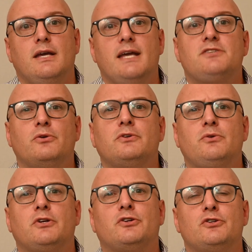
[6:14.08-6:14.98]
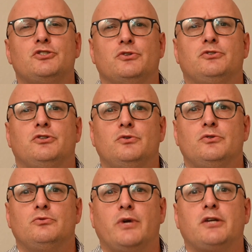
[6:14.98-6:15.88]
It's going to encourage you to
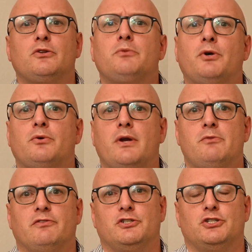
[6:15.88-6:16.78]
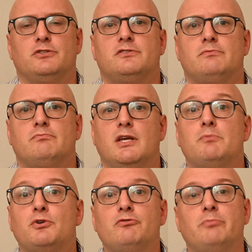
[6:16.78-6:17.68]
do regular program revisions,
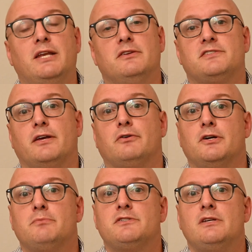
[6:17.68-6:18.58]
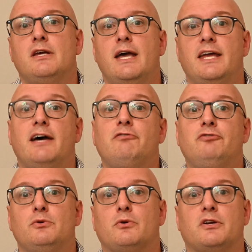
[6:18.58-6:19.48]
improve maintenance outcomes, and have
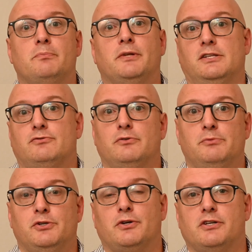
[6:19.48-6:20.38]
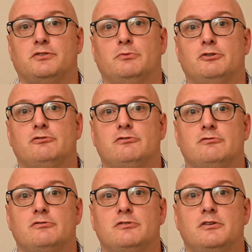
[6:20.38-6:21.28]
fewer complaints from your customers.
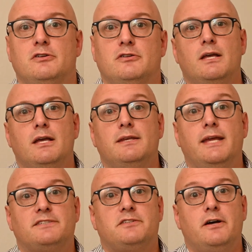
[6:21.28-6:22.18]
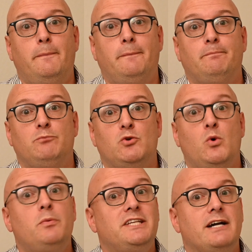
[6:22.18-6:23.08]
Next up,
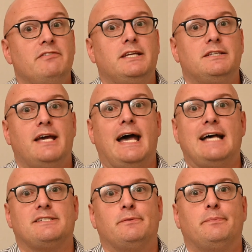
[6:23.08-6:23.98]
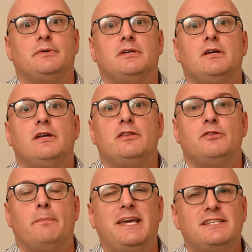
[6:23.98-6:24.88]
we'll be diving into HACCP,
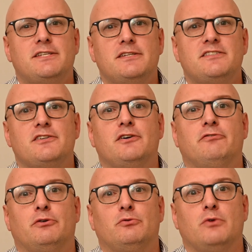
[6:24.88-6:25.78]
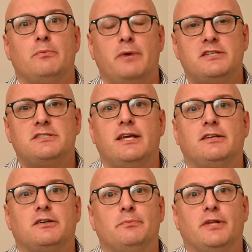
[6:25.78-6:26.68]
the basis of a robust
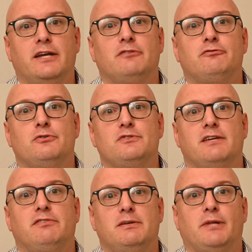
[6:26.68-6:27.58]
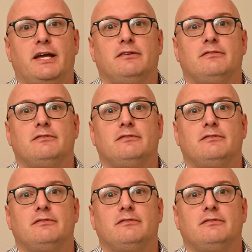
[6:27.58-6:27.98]
and compliant food safety plan.